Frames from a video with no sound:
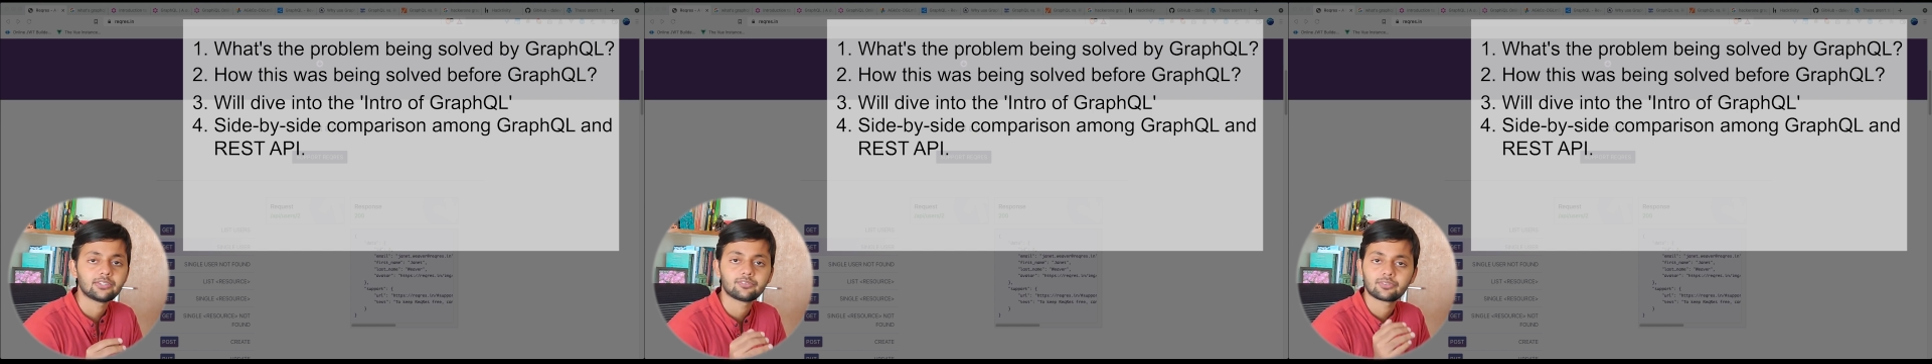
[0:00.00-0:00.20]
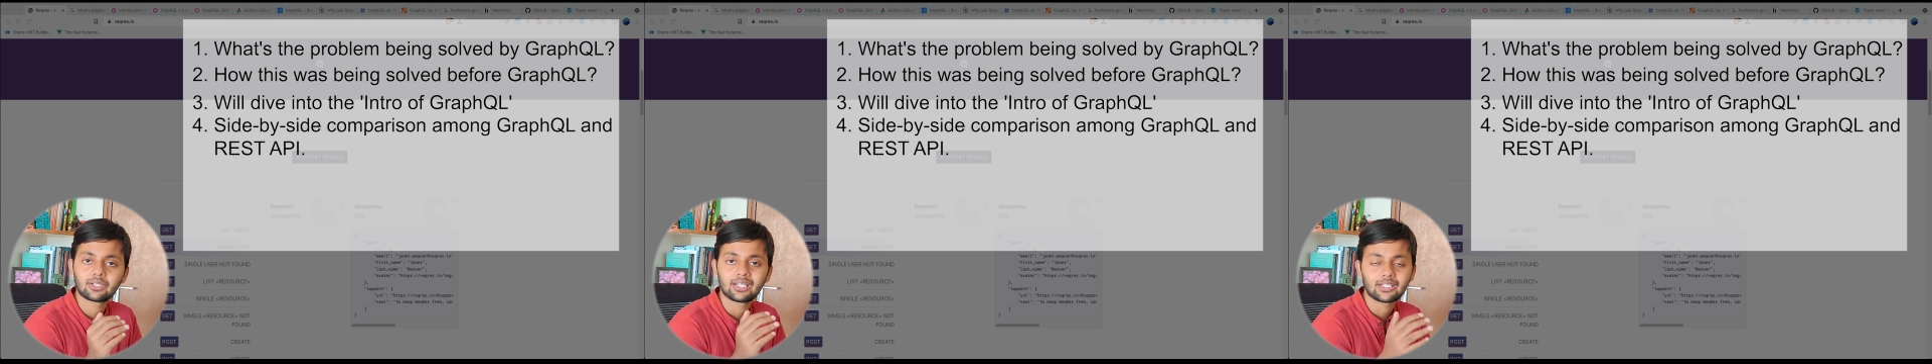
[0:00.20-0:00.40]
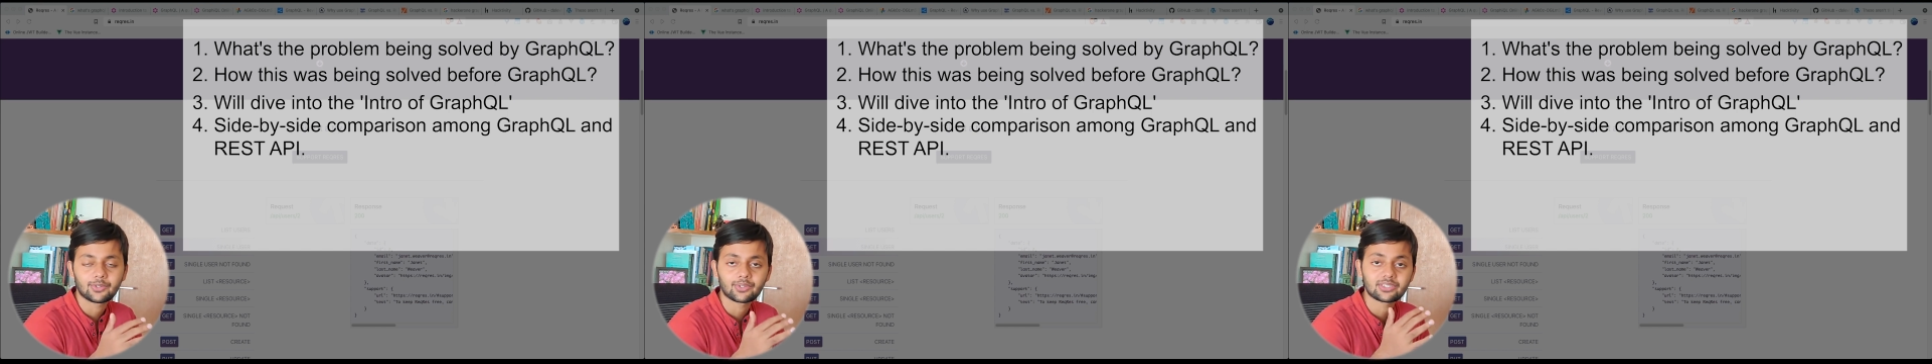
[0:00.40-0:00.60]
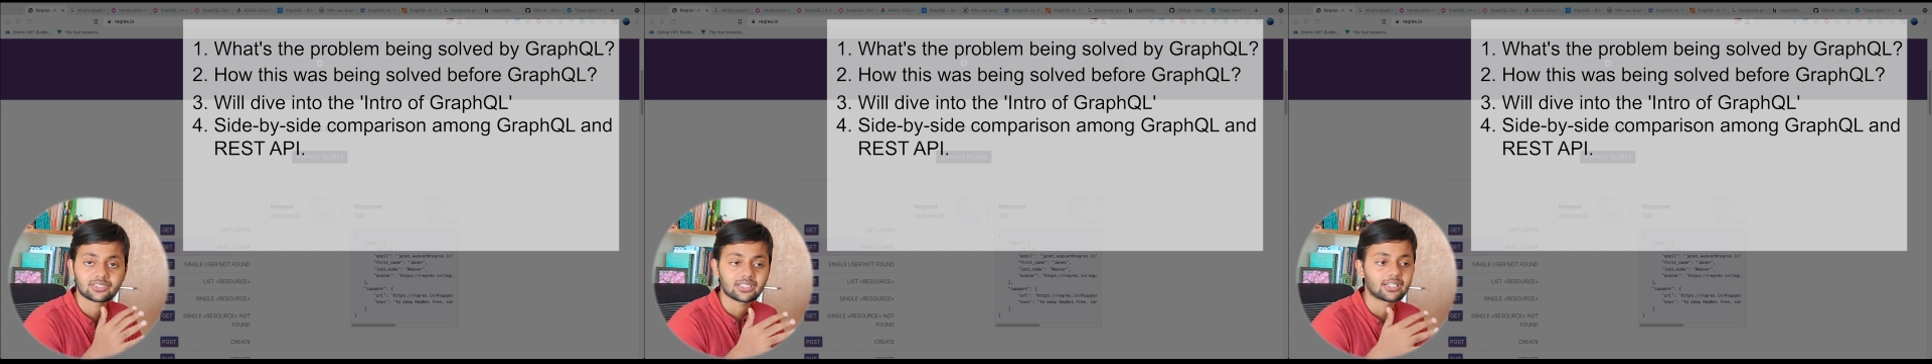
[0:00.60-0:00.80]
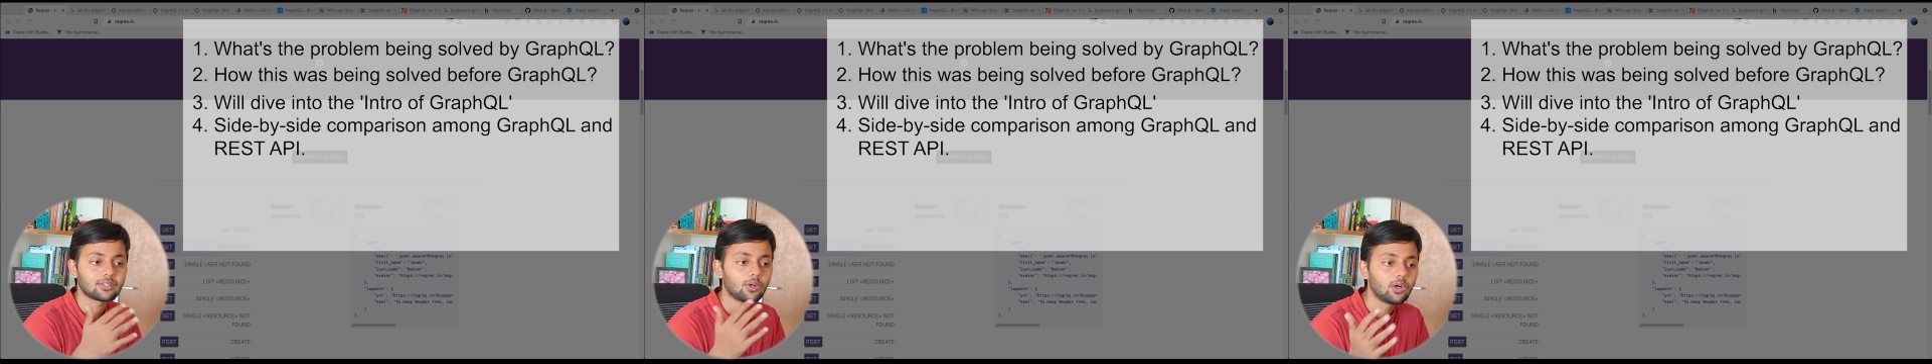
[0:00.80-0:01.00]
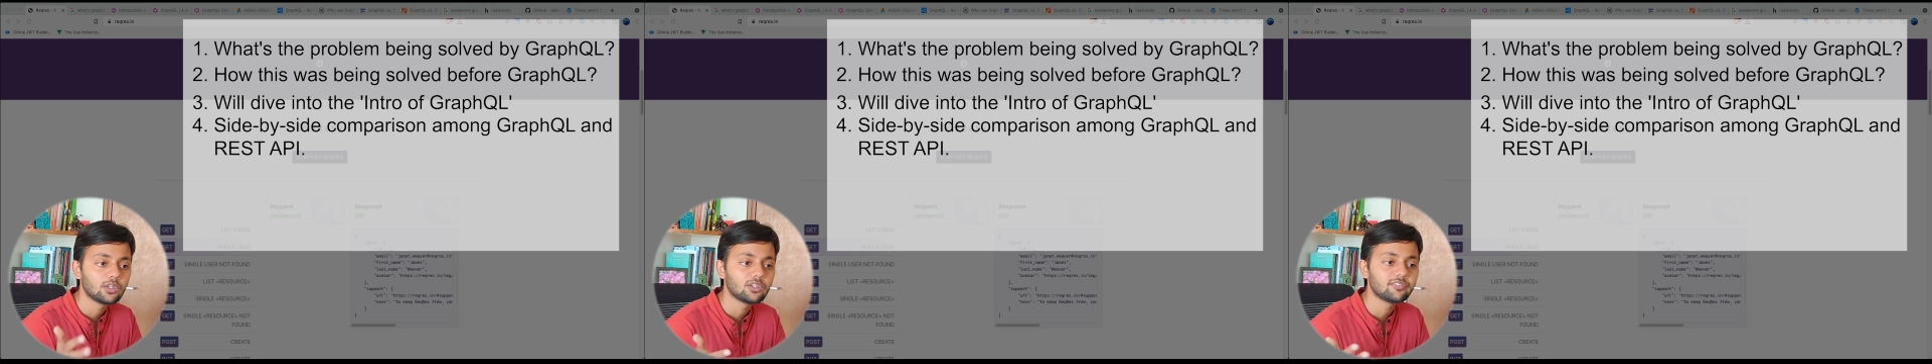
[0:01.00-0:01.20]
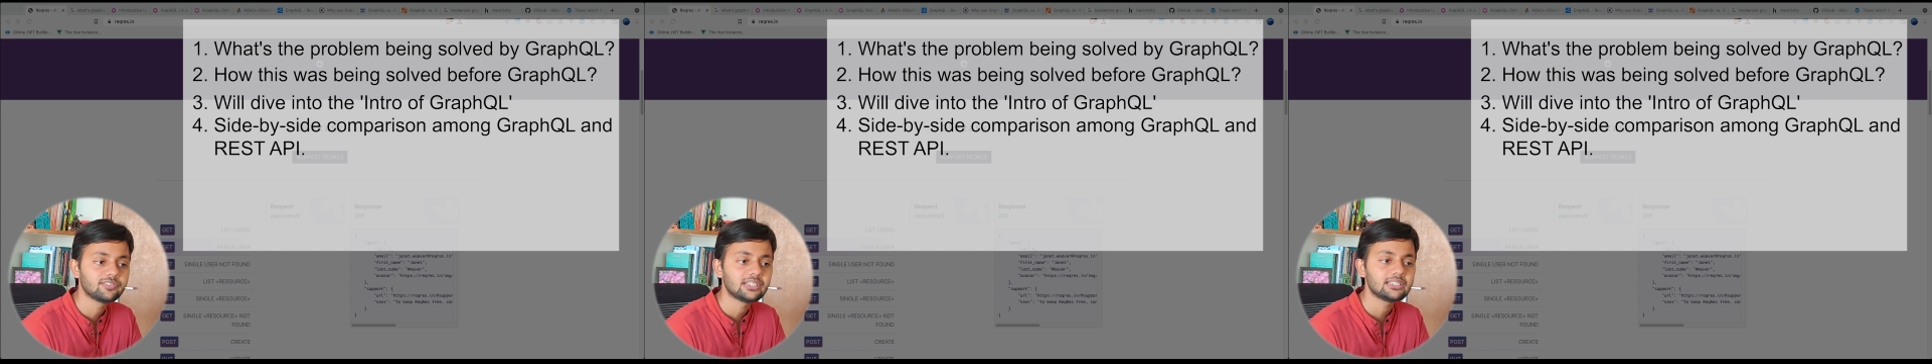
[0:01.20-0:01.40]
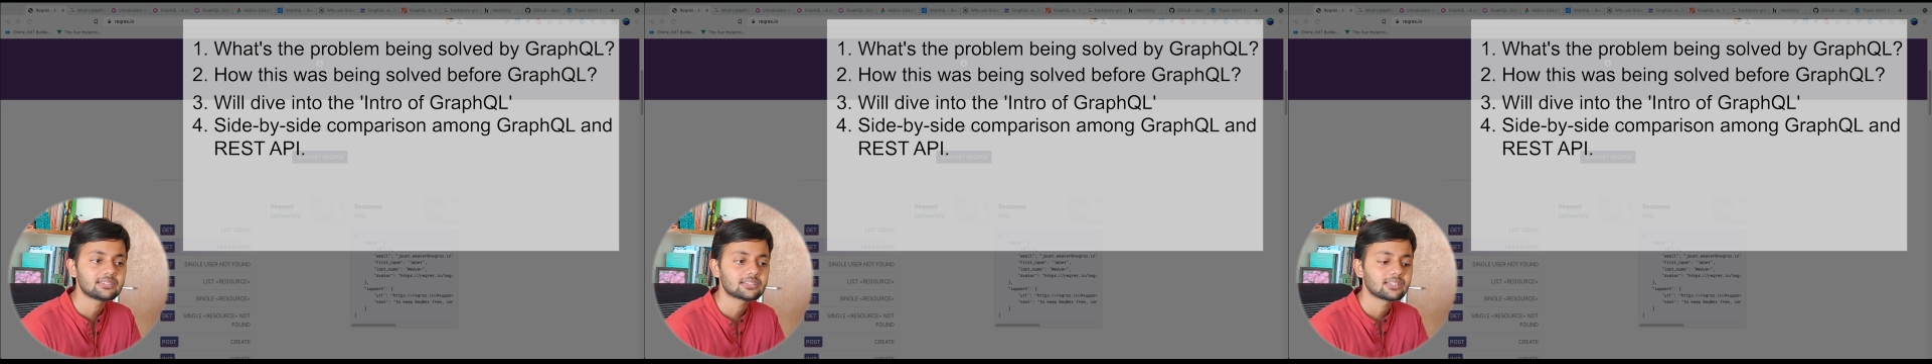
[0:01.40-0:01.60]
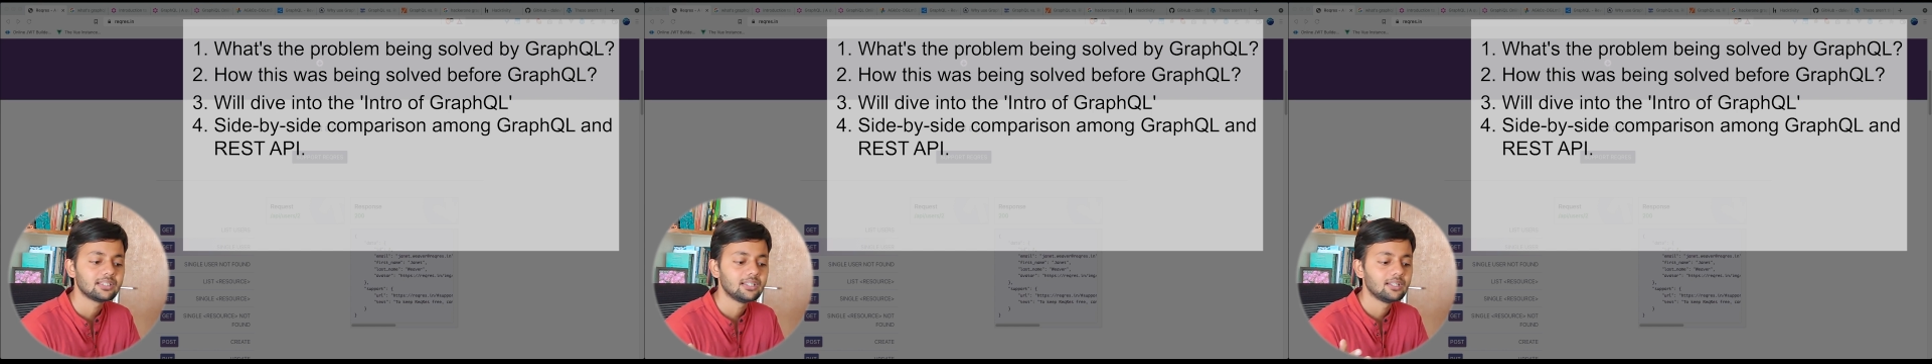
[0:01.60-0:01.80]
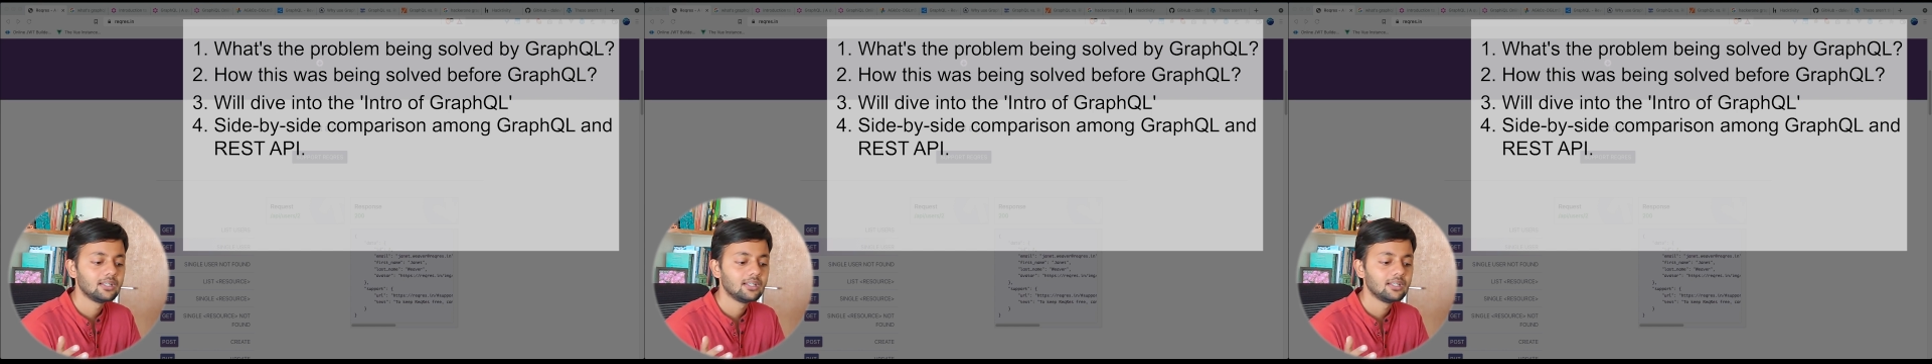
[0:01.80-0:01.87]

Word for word: You would get to understand all of these.